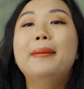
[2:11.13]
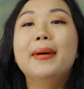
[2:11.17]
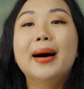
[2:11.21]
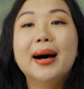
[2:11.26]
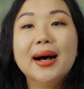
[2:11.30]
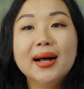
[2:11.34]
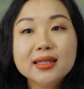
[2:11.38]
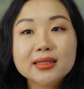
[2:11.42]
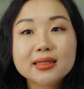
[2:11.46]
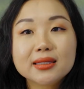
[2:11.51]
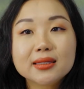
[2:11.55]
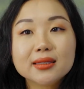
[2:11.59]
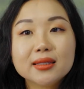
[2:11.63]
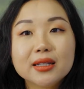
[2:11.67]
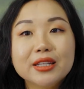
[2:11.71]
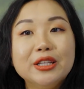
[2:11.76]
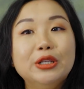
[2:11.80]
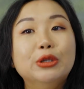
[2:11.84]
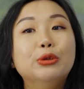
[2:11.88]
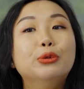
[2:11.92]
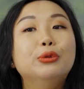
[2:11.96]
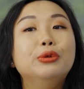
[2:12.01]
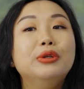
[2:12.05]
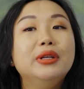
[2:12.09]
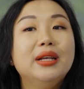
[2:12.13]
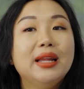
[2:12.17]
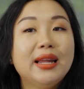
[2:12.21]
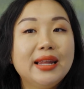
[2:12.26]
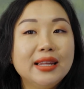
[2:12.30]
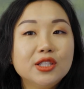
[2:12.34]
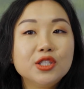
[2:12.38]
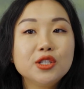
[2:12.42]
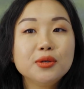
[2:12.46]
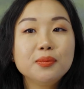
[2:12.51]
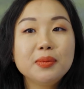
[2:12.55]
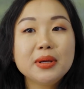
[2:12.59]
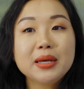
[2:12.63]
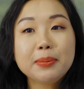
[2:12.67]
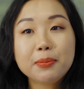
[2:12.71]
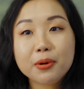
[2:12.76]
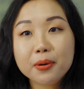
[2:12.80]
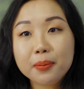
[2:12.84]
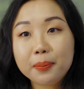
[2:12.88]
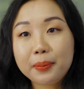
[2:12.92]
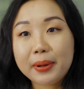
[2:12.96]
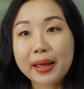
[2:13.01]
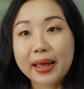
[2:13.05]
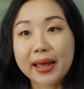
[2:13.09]
But you'll need to be
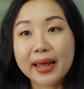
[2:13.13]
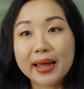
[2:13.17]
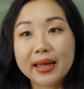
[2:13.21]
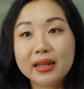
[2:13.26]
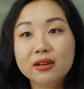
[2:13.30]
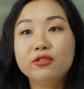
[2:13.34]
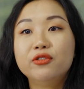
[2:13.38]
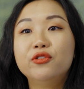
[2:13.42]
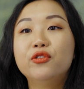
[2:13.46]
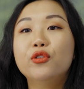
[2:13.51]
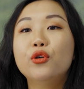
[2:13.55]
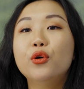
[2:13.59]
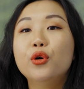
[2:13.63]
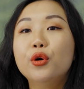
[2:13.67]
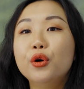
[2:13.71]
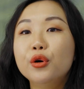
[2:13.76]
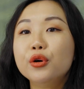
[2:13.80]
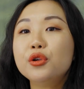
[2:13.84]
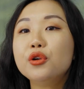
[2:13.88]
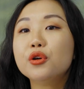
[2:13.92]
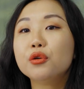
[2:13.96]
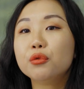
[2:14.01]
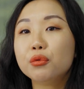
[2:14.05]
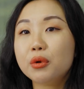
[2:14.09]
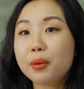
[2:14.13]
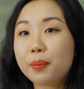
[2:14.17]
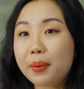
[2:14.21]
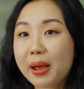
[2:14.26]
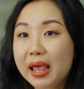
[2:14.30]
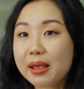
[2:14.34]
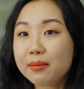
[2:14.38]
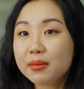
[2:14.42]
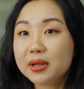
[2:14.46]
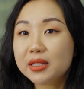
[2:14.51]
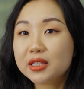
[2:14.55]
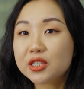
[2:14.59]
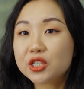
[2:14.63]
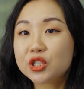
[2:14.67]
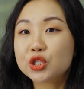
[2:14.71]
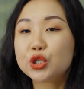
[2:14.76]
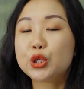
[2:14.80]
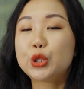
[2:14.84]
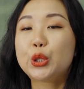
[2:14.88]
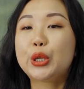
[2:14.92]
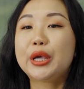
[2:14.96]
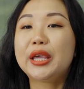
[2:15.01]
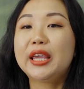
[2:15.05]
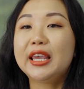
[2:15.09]
prepared for your repayments
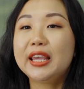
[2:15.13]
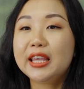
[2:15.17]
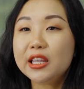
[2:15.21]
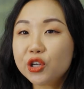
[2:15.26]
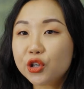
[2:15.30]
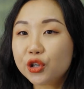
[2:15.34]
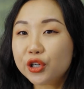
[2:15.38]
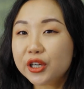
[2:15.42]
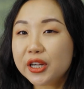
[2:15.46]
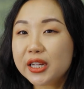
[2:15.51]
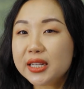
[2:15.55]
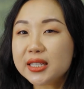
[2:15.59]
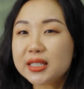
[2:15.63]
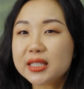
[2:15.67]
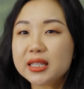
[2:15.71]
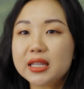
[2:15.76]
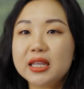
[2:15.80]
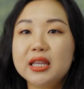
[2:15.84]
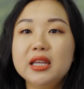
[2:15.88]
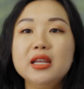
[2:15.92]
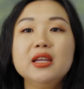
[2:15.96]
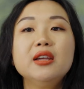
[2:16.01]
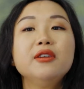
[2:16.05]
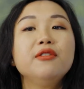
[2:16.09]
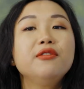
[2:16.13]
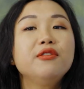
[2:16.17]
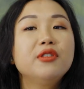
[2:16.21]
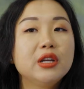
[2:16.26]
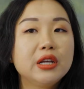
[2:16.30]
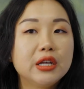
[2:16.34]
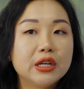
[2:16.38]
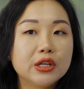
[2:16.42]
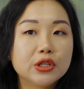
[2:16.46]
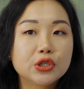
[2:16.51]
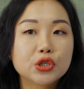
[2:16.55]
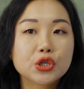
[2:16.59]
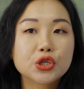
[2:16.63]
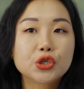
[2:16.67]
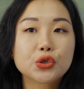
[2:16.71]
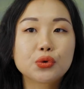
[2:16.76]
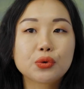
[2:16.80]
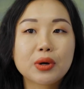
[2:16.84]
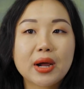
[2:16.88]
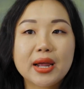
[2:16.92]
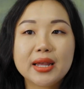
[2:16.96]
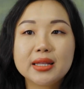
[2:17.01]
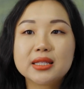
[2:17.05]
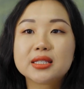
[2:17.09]
to increase if the interest
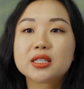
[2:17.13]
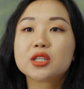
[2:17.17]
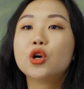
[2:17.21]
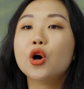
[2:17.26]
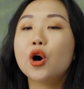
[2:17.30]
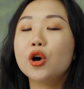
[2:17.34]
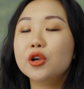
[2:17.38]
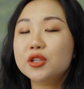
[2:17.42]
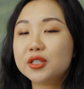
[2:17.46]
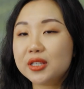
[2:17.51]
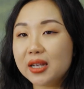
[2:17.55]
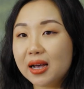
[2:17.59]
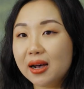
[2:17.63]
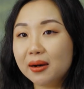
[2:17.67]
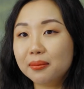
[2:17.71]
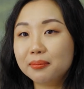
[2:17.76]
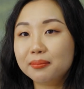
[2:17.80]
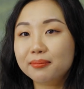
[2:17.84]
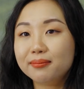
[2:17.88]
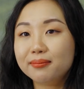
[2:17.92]
rate goes up.